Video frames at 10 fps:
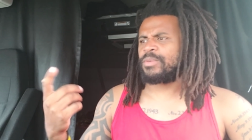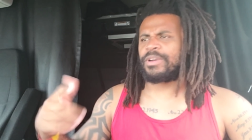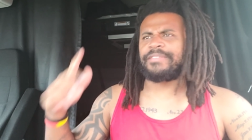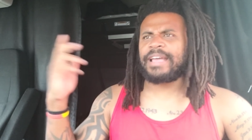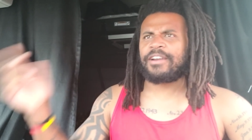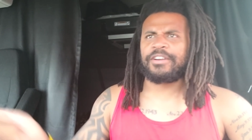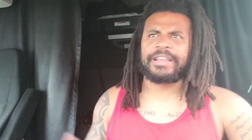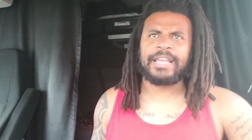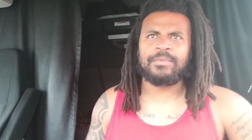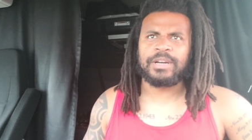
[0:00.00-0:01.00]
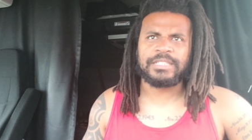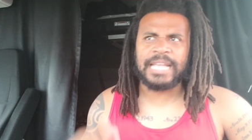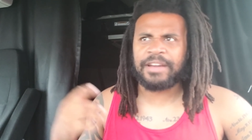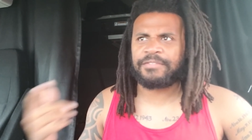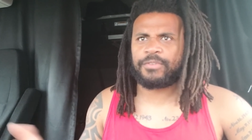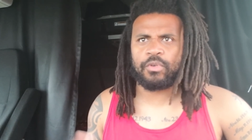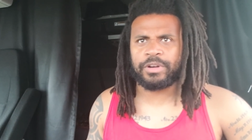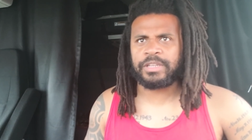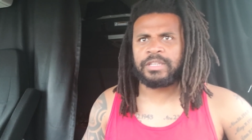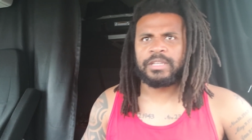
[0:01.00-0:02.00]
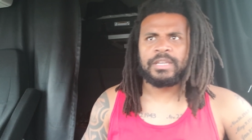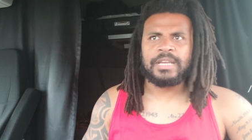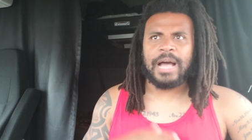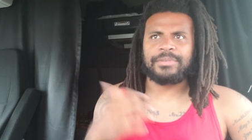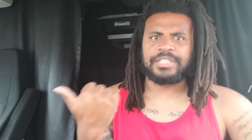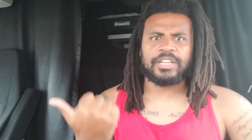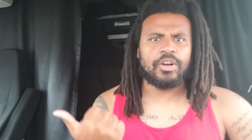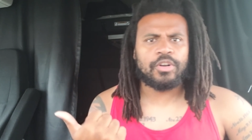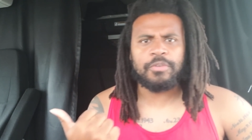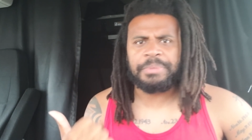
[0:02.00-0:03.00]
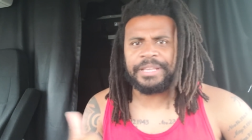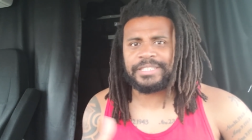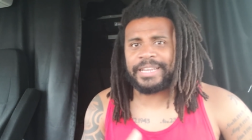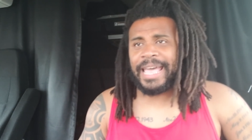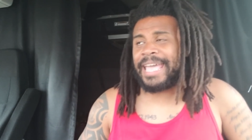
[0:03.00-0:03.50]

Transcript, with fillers: whatever that hurricane was down in Florida. I was in Cocoa Beach at an